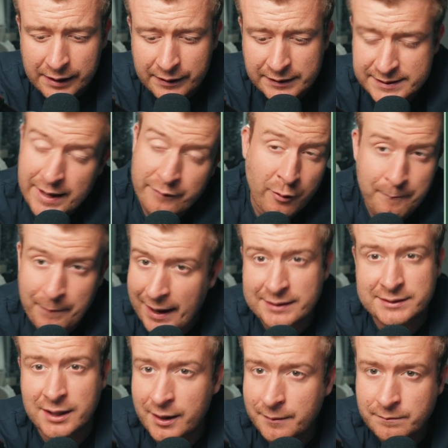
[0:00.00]
It's never a
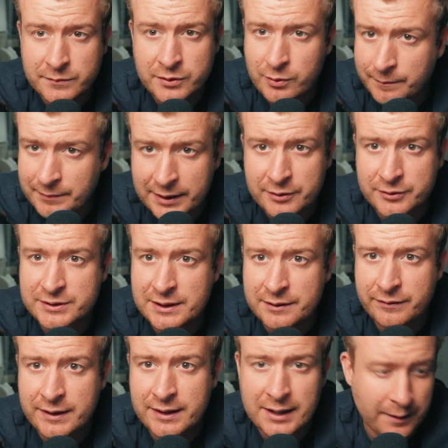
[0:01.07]
bad time to update your
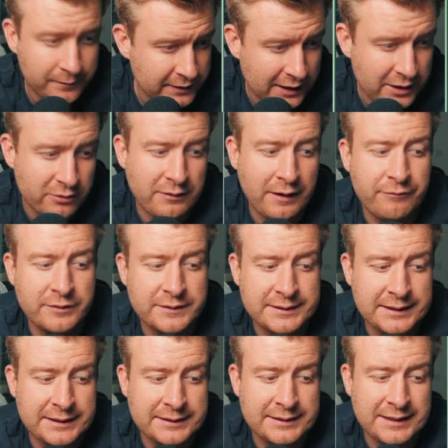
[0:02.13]
CV, update your
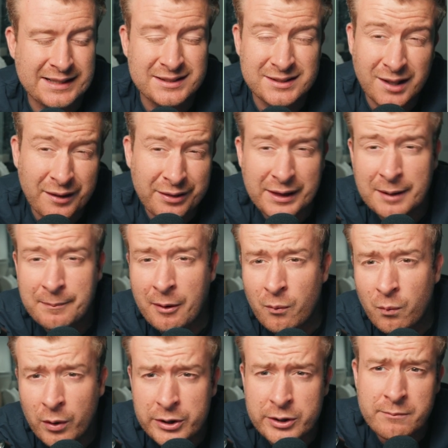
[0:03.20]
references, and start thinking
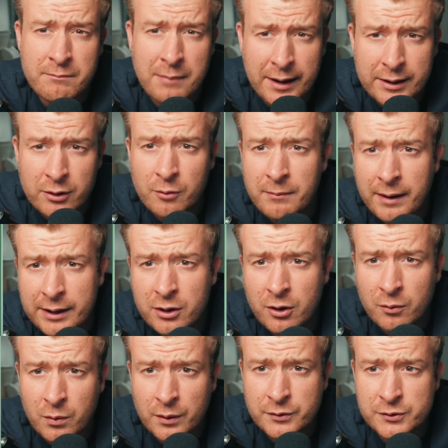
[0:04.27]
about what you might or might
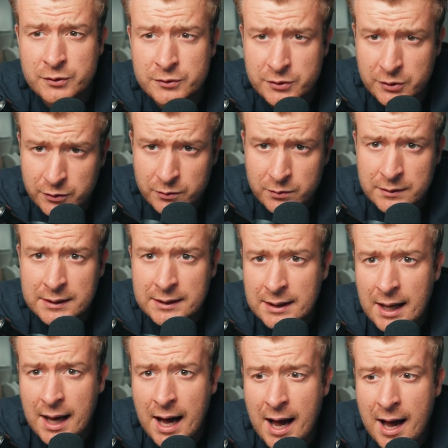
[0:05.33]
not want to do,
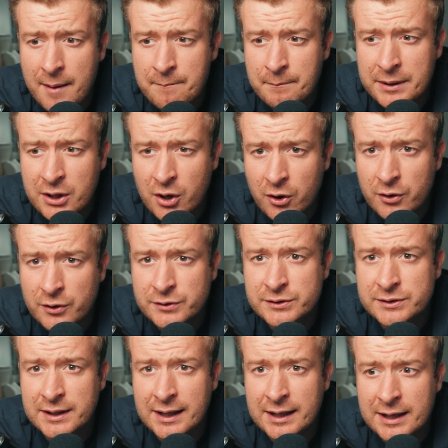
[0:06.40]

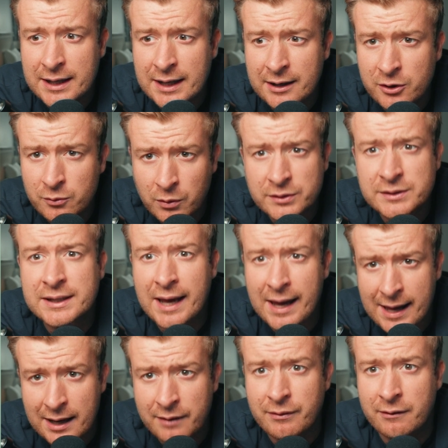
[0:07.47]
because you want to get
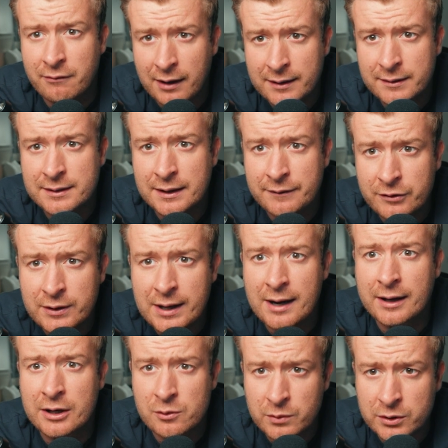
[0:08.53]
ahead of it, right? If you get
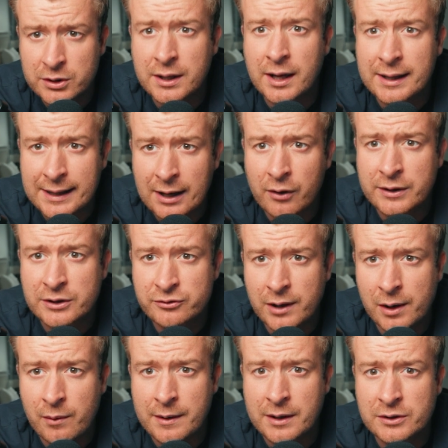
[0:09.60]
let go, you want to kind of get on it
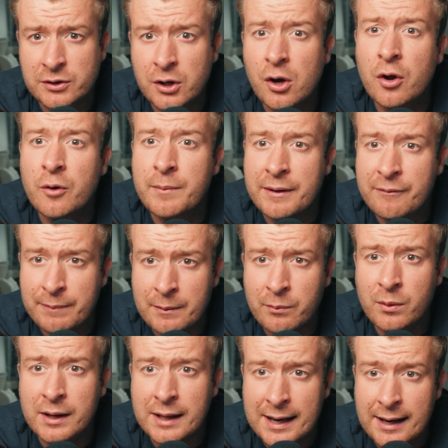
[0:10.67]
straight away, because if
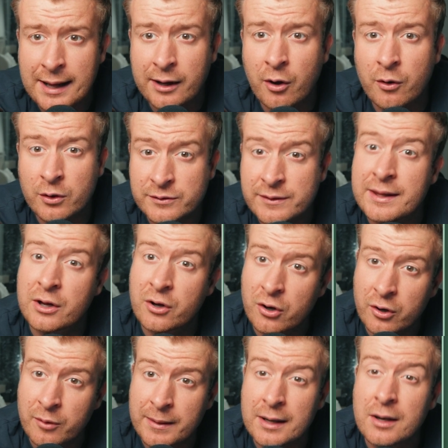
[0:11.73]
people get let go because of the
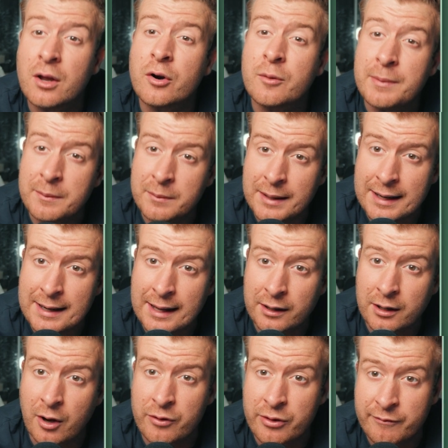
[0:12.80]
economy, a lot of people get
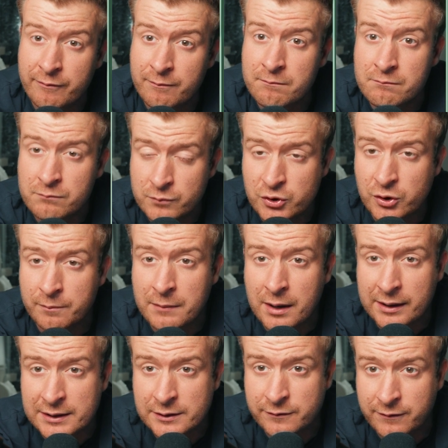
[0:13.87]
let go and the job
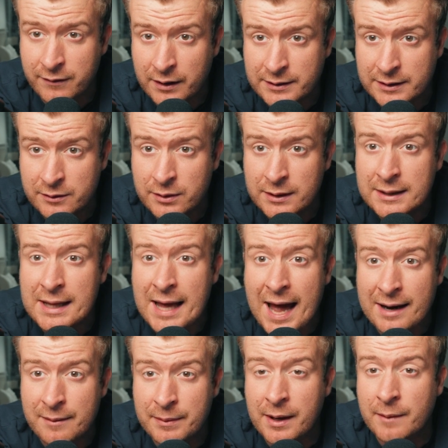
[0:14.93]
market's flooded
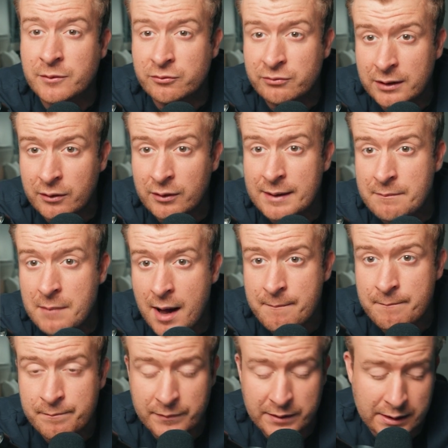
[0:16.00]
and it becomes a real
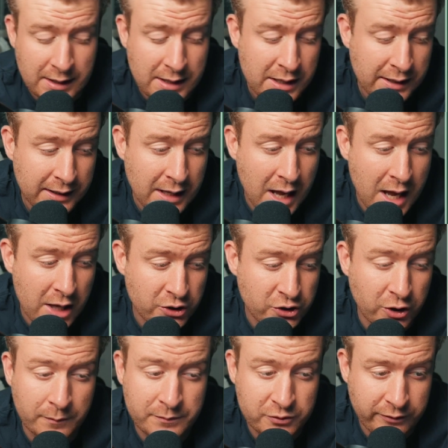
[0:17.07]

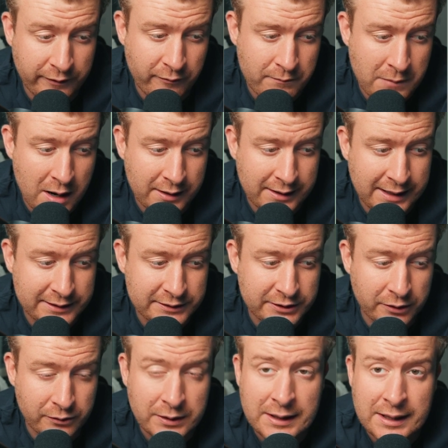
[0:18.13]
job-driven market.
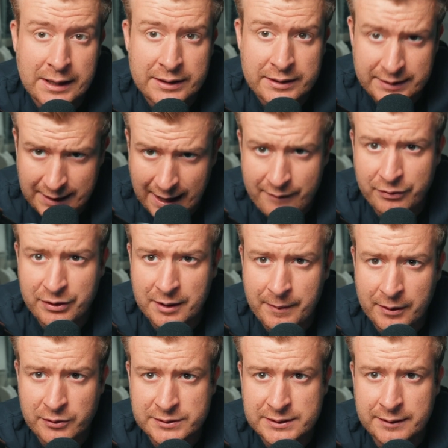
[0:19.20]
So have a think
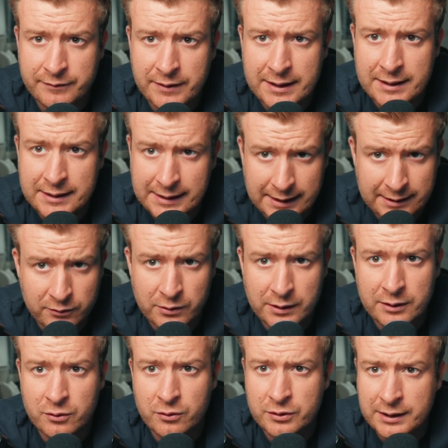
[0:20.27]
about your CV, get it all
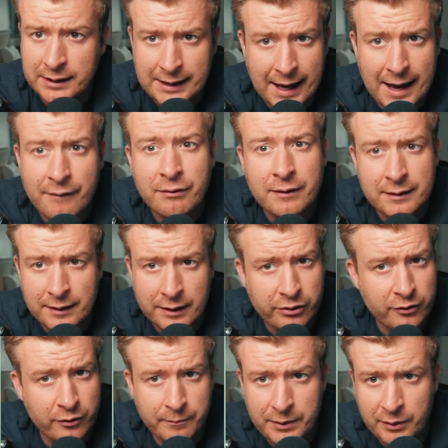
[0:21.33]
in order, get every
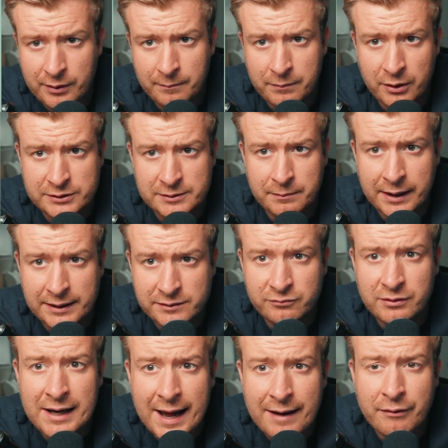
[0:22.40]
sort of building blocks in place,
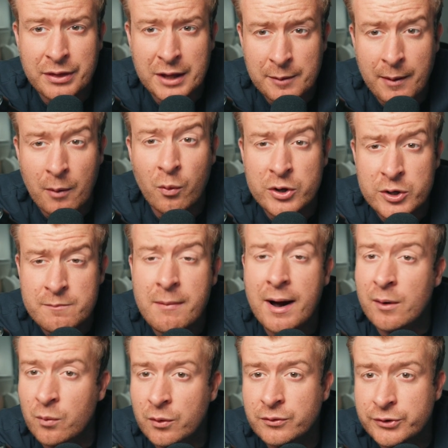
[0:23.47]
and really have a think about what you
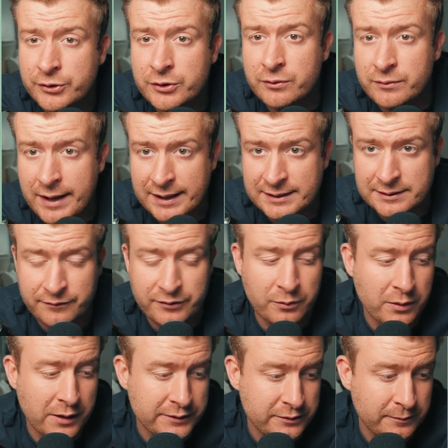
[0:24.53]
might want to do next if
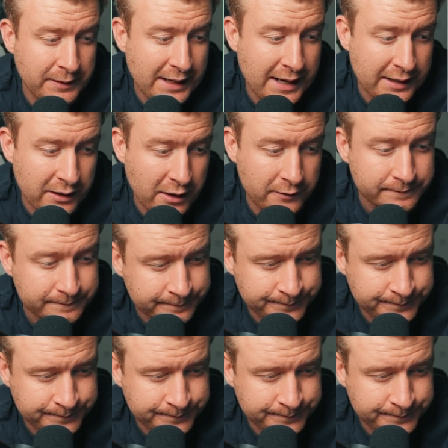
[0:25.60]
you were to be let go.